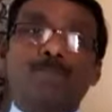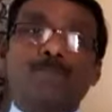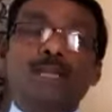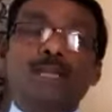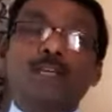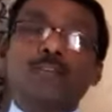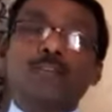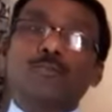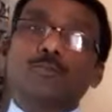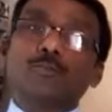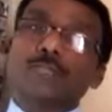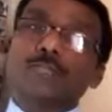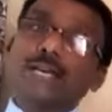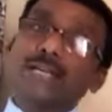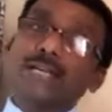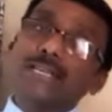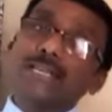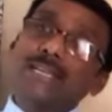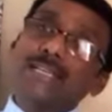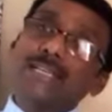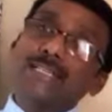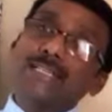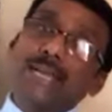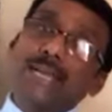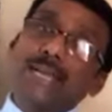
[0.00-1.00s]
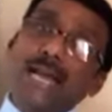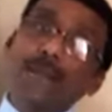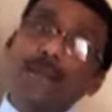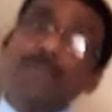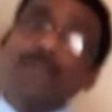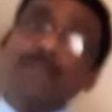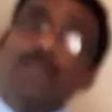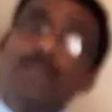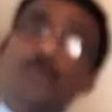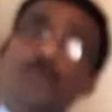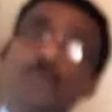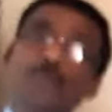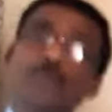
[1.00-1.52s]
so that it can be
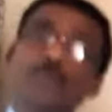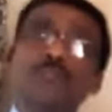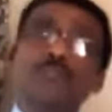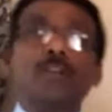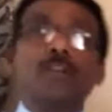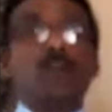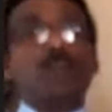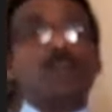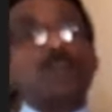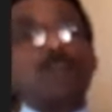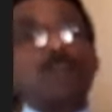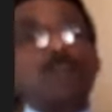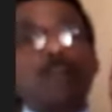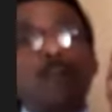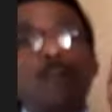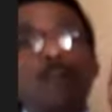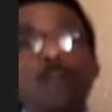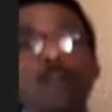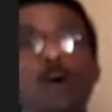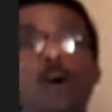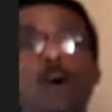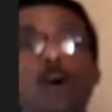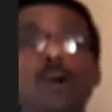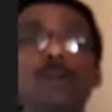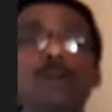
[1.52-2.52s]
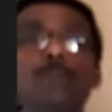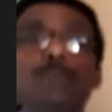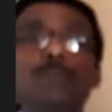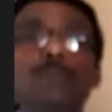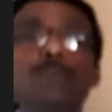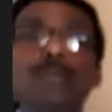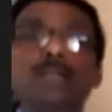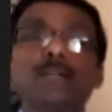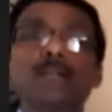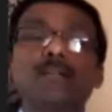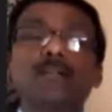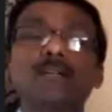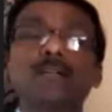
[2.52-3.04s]
used for a long
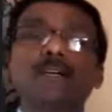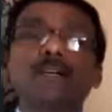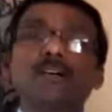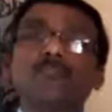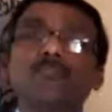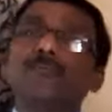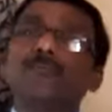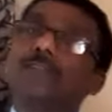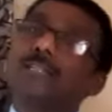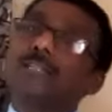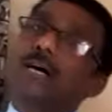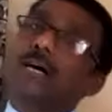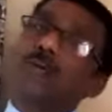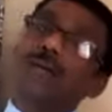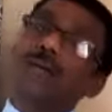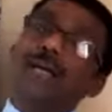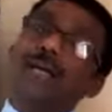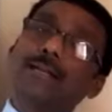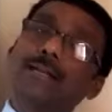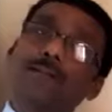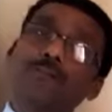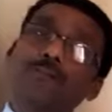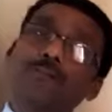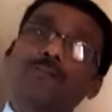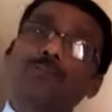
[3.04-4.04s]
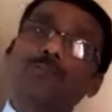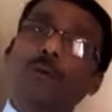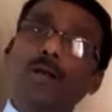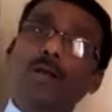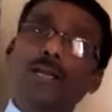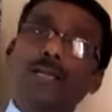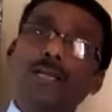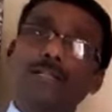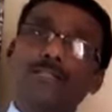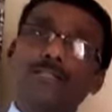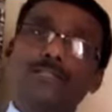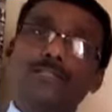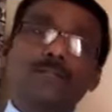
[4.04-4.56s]
period without any
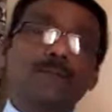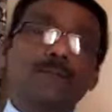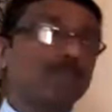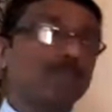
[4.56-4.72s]
spoilage.